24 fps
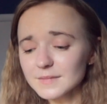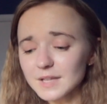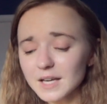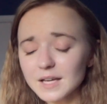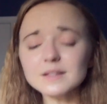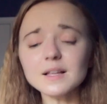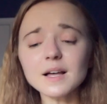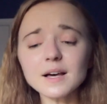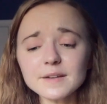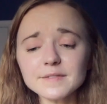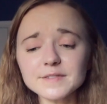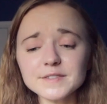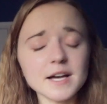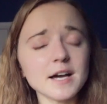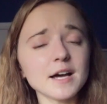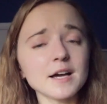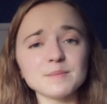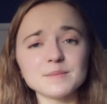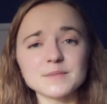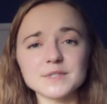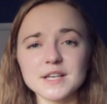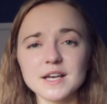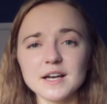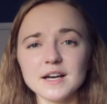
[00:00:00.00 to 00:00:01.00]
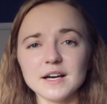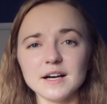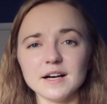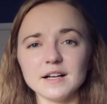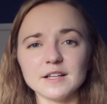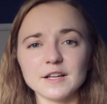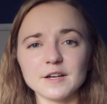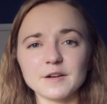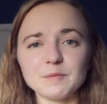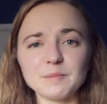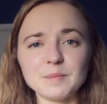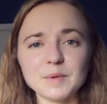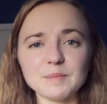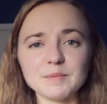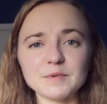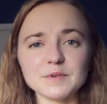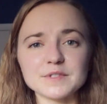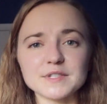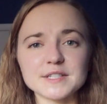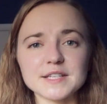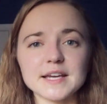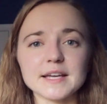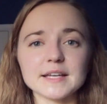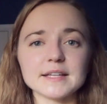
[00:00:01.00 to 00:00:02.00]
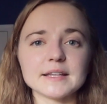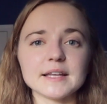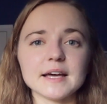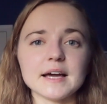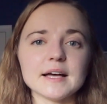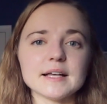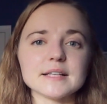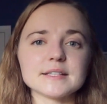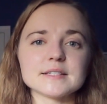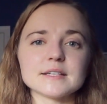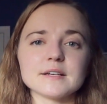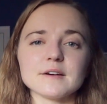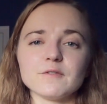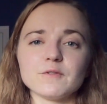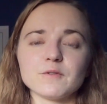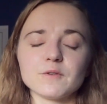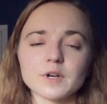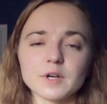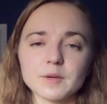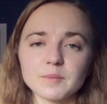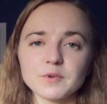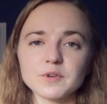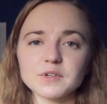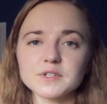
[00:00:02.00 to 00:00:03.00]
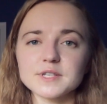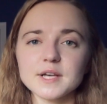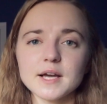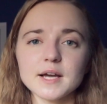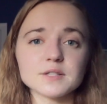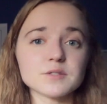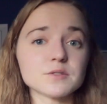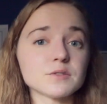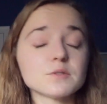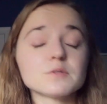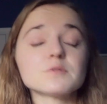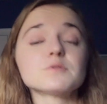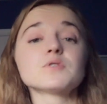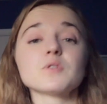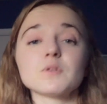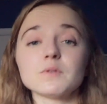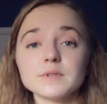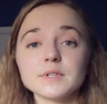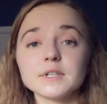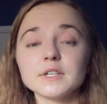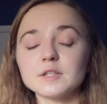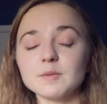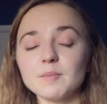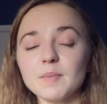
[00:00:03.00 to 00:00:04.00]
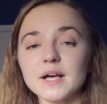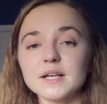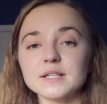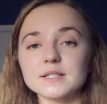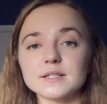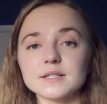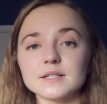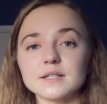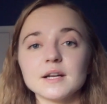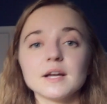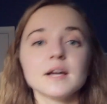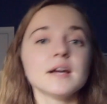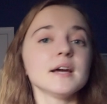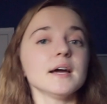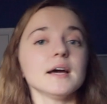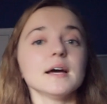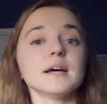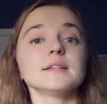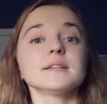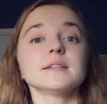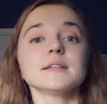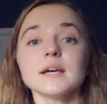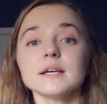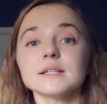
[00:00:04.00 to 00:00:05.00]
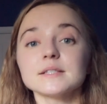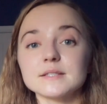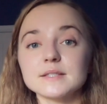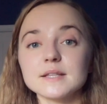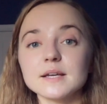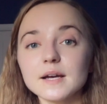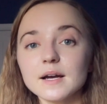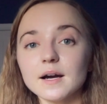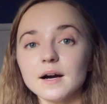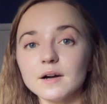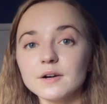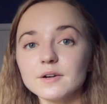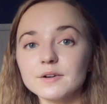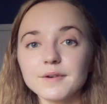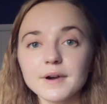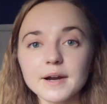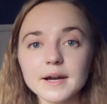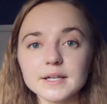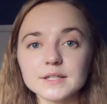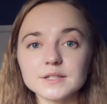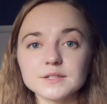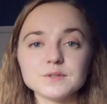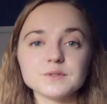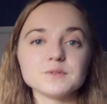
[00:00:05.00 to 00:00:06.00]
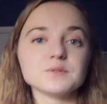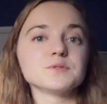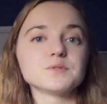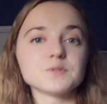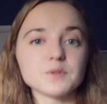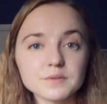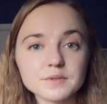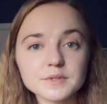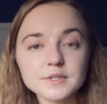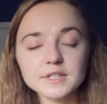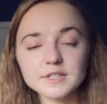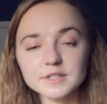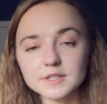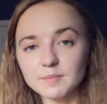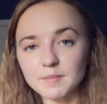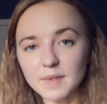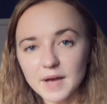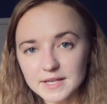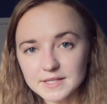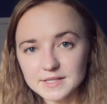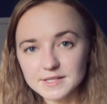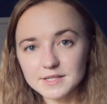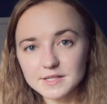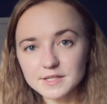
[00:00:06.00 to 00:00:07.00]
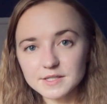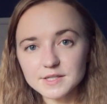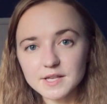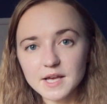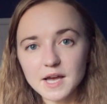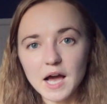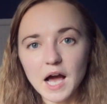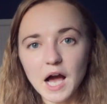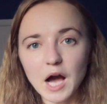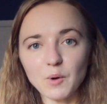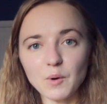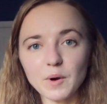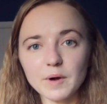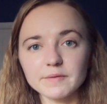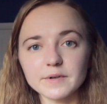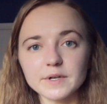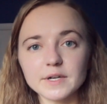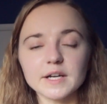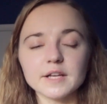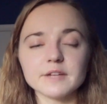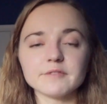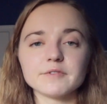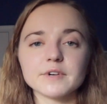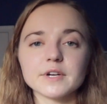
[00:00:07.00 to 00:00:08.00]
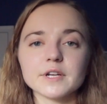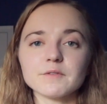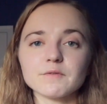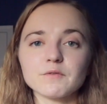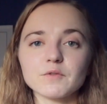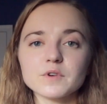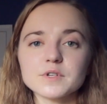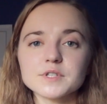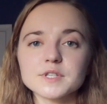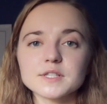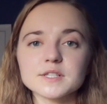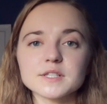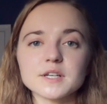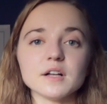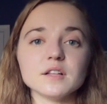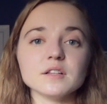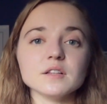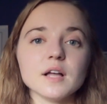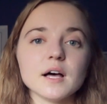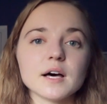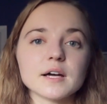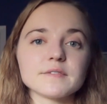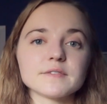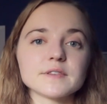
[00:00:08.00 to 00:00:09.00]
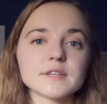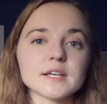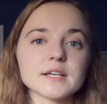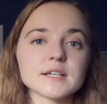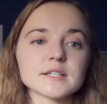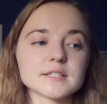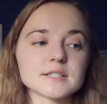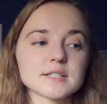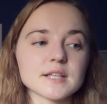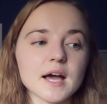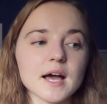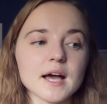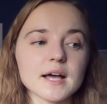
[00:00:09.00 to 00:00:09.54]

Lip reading: a lot of times, a lot of people say that for computer science, you don't need the master. And yes, they are right. You don't need the masters. However, it reinforces a lot of things